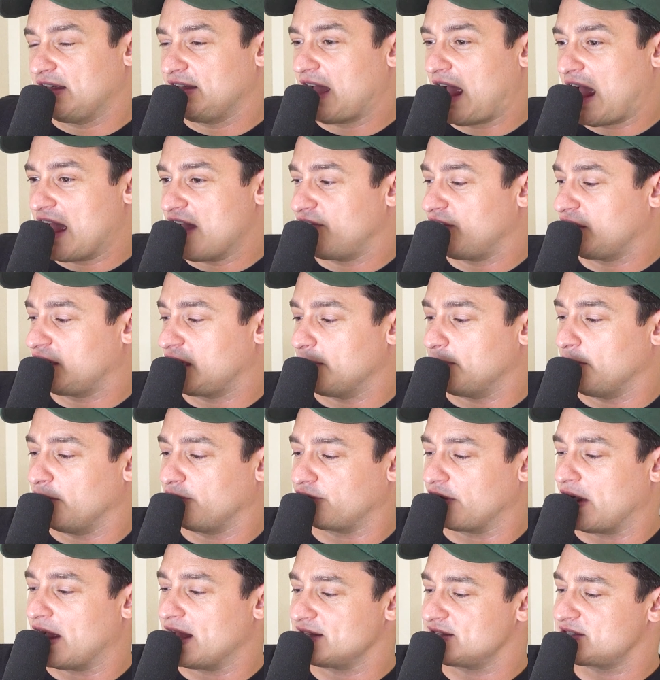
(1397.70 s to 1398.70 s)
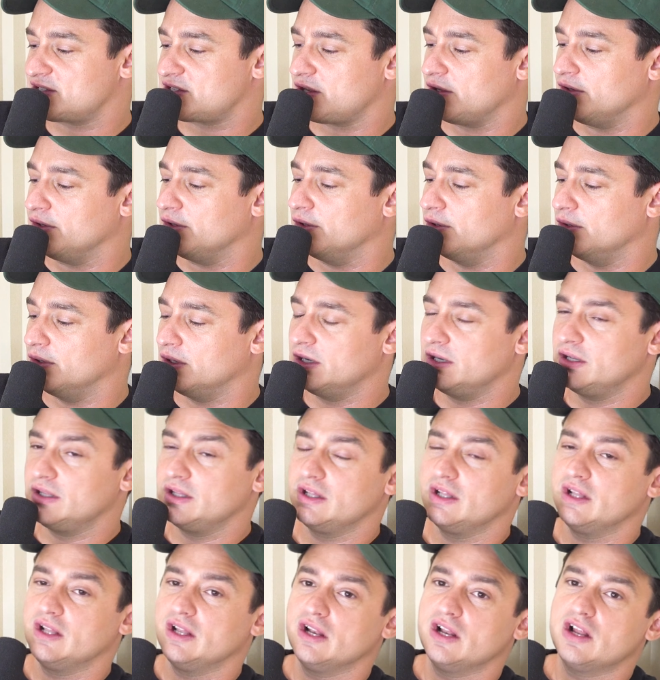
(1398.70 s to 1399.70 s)
I have a couple friends who
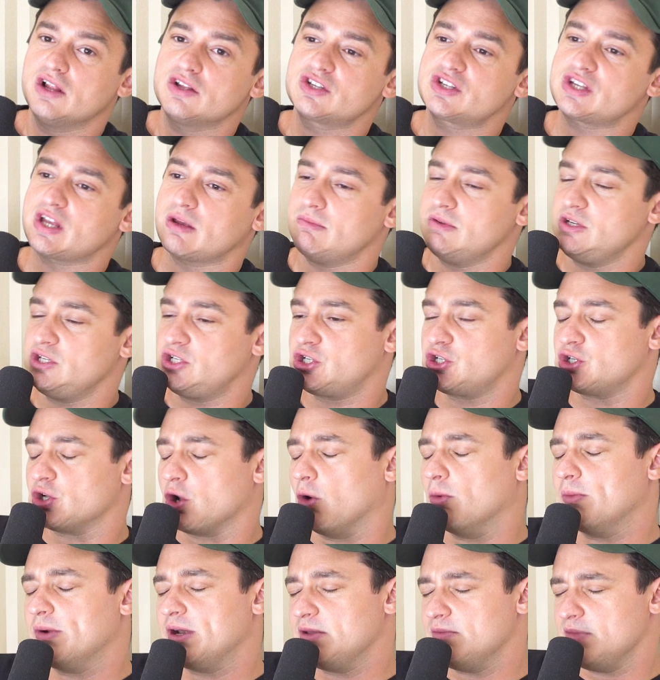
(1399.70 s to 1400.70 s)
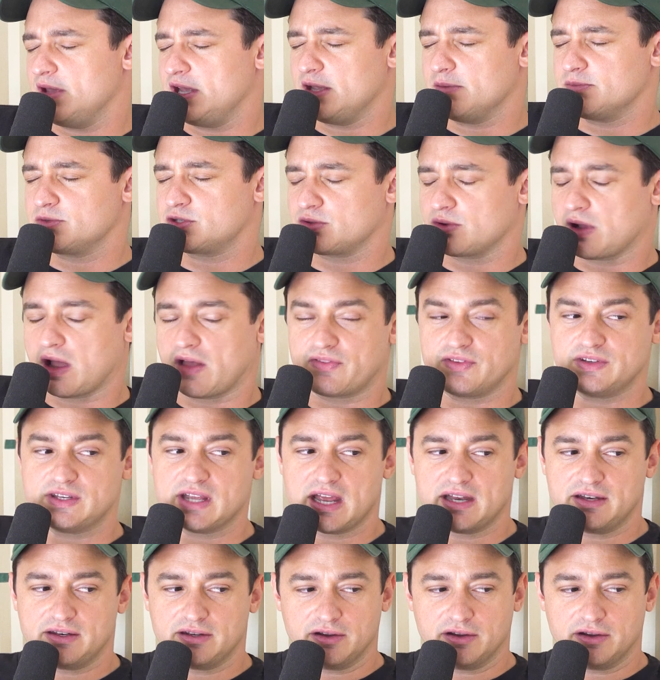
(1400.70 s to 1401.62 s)
send me so many memes throughout the day,